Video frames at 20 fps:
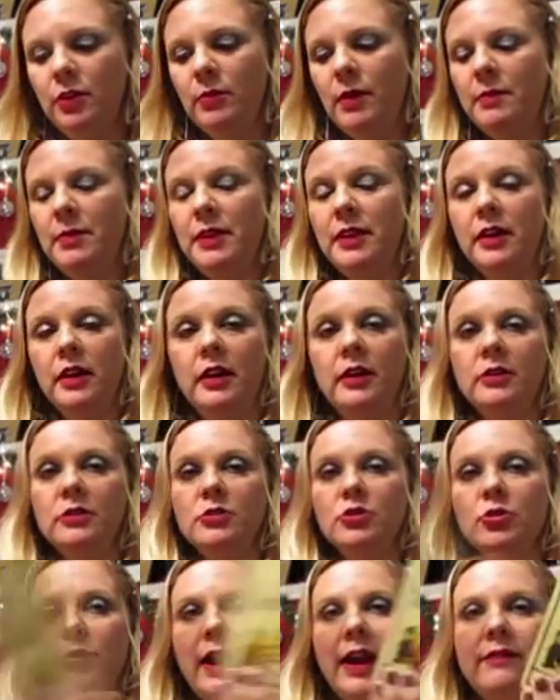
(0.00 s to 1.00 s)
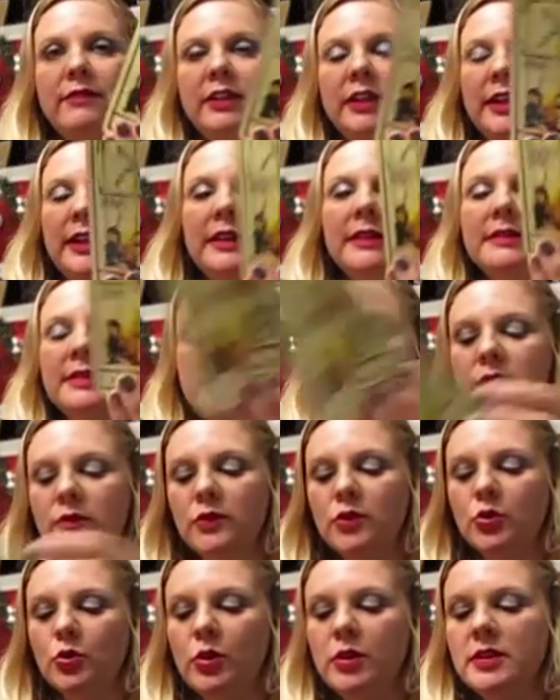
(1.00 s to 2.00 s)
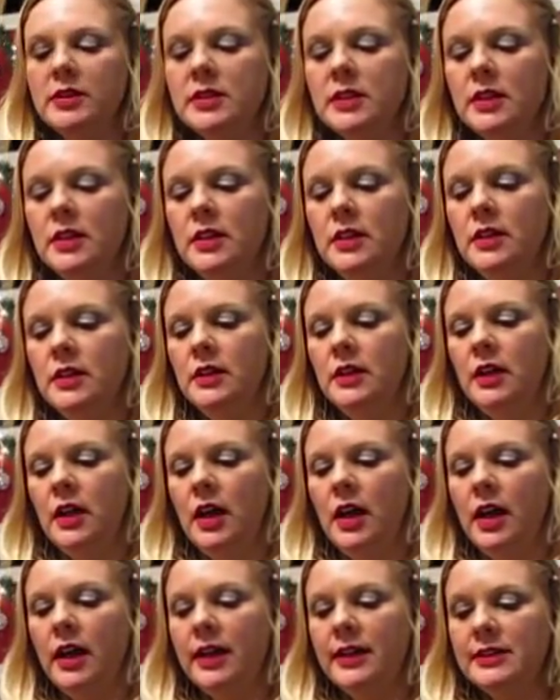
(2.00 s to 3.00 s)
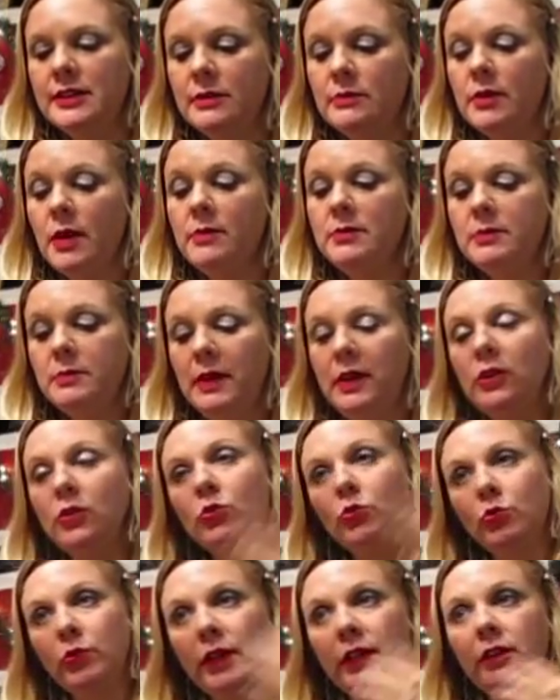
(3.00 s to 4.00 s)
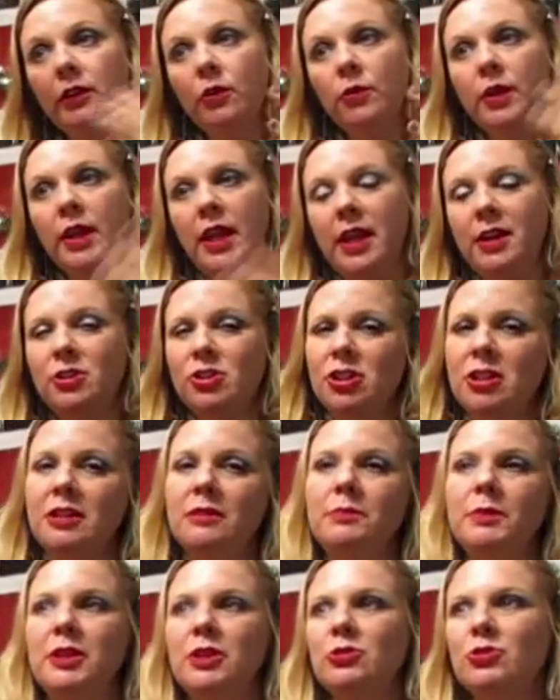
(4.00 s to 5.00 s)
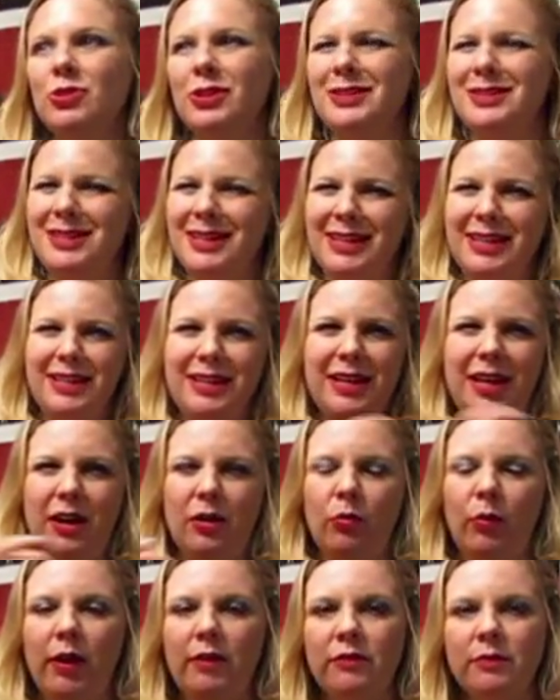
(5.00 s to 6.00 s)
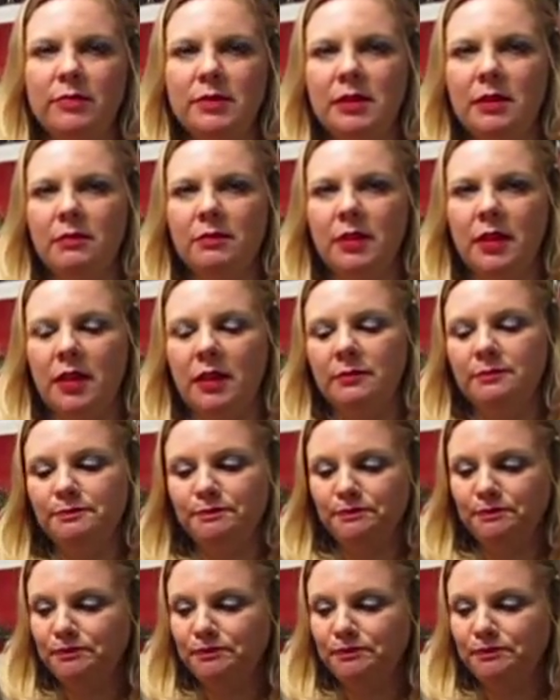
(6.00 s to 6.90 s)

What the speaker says: Maybe they're traveling. Six of Swords can sometimes mean relocation, but usually to get away from something.